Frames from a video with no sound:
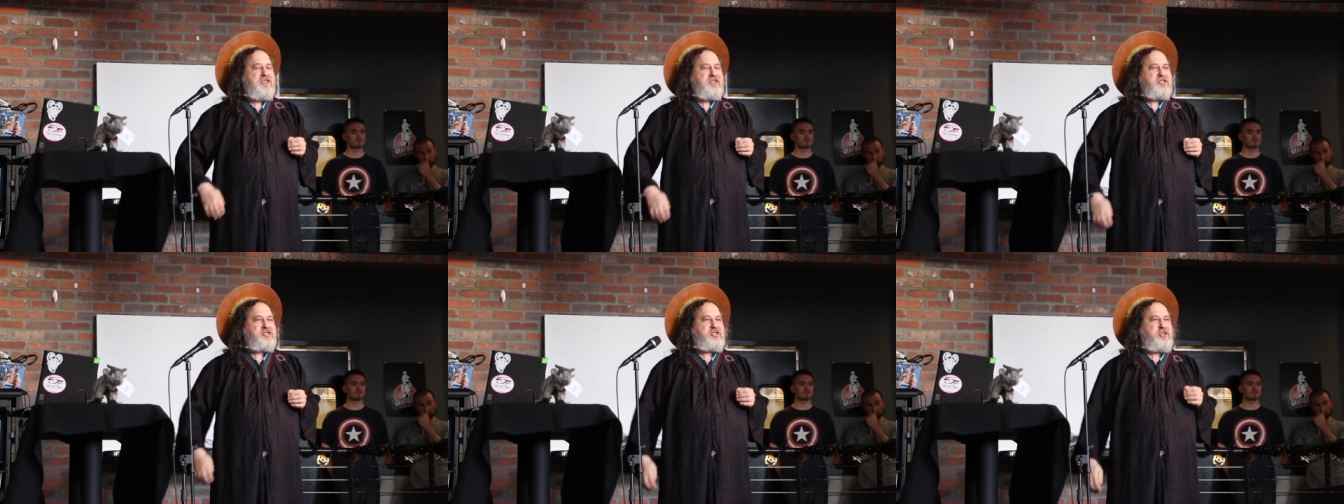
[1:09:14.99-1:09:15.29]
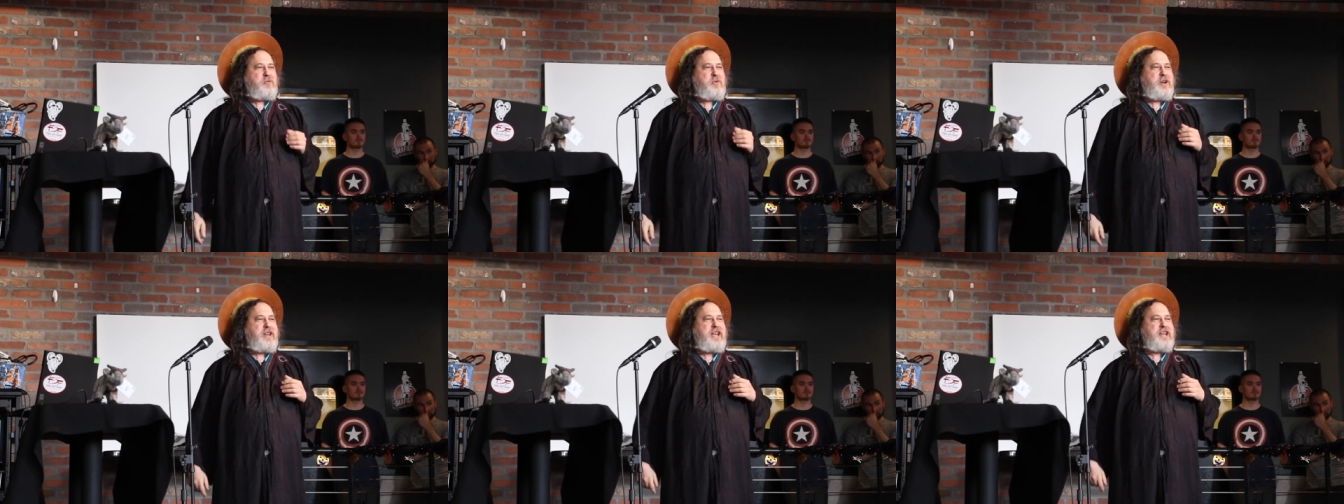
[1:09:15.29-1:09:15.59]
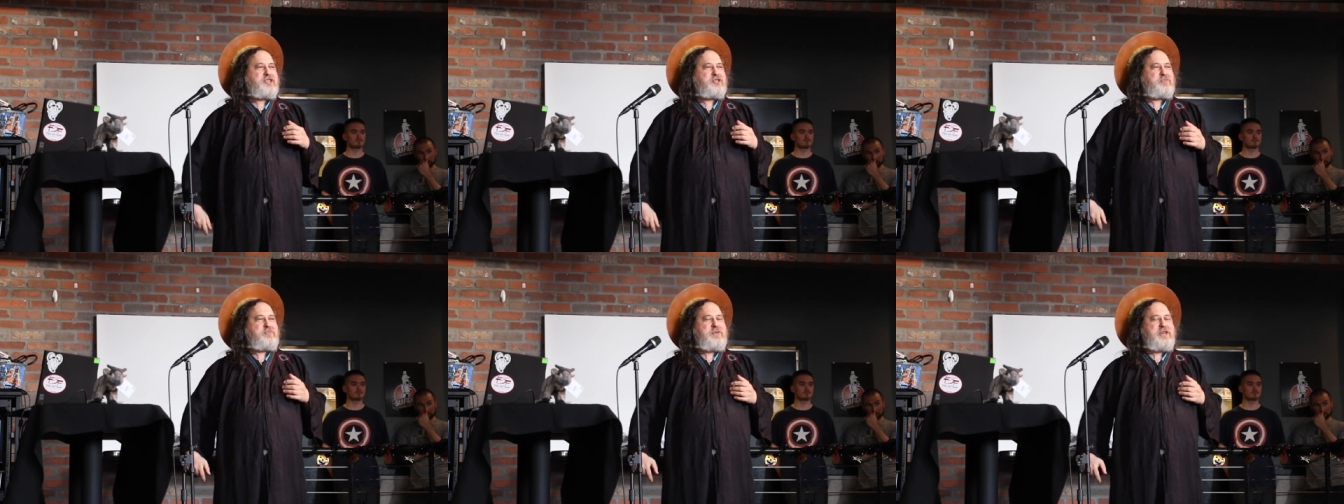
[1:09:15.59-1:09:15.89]
someone
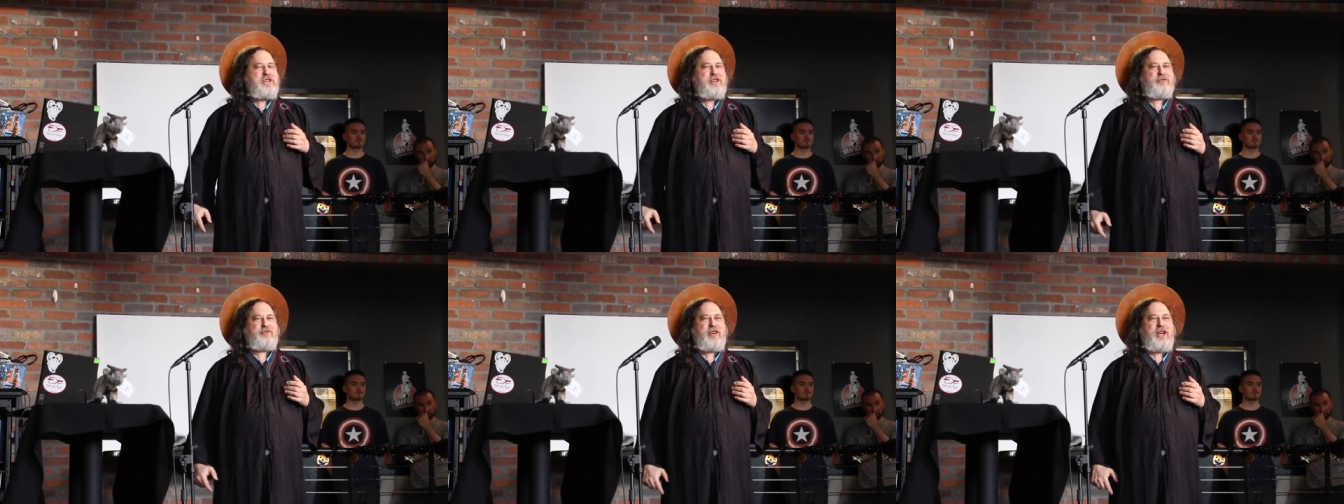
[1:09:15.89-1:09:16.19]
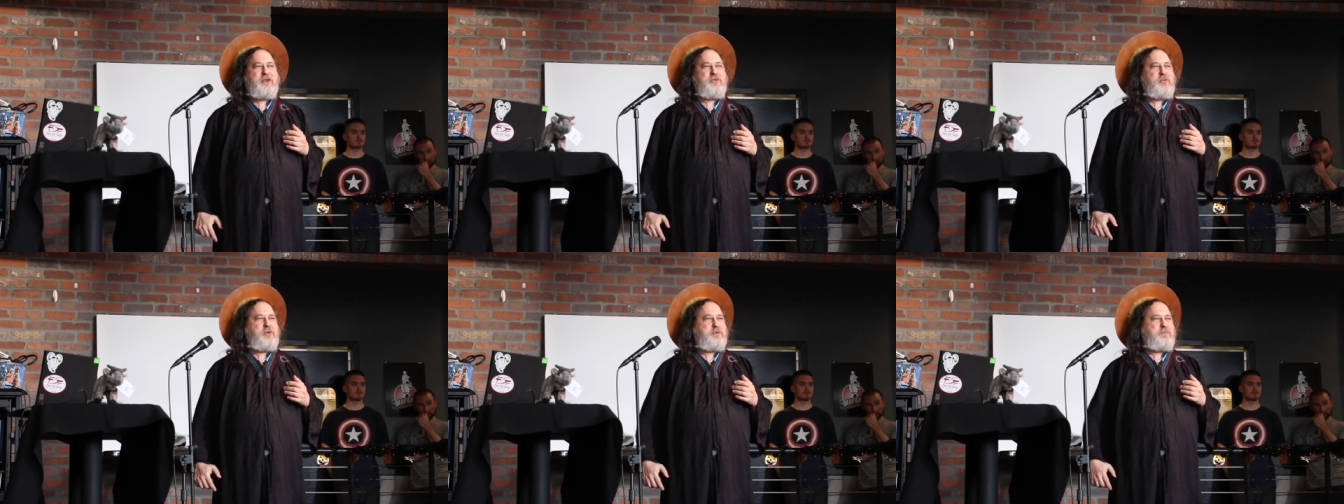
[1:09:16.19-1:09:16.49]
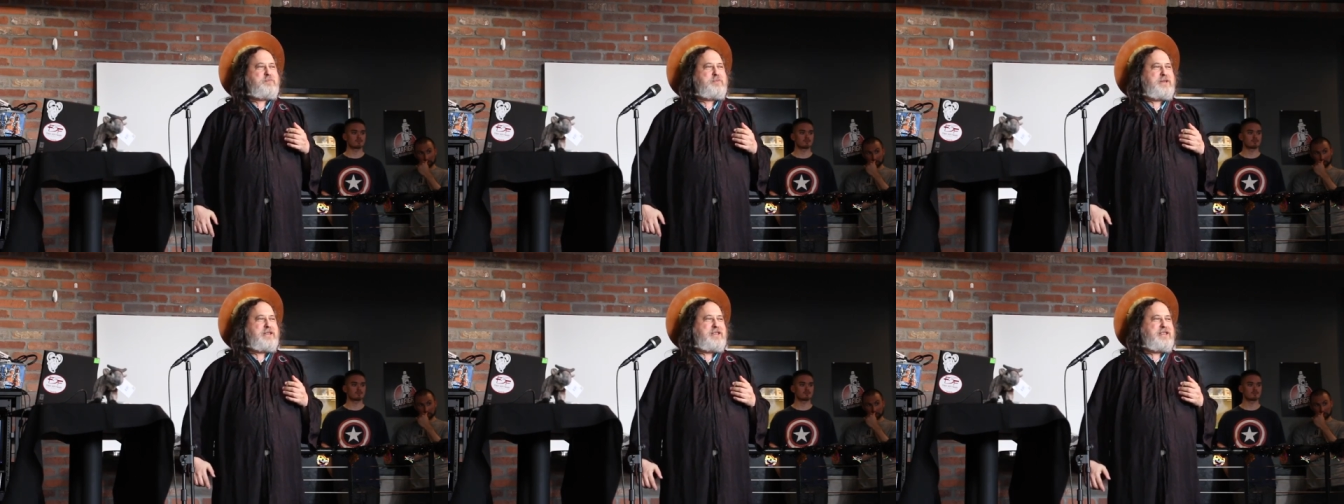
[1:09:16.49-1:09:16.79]
asked me if I
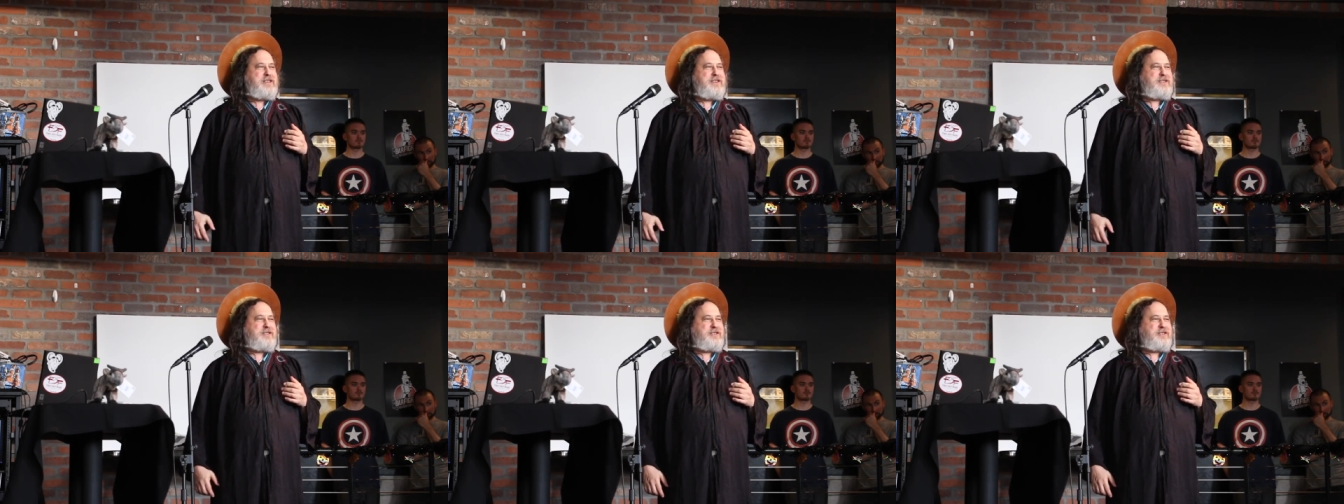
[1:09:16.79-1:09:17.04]
would be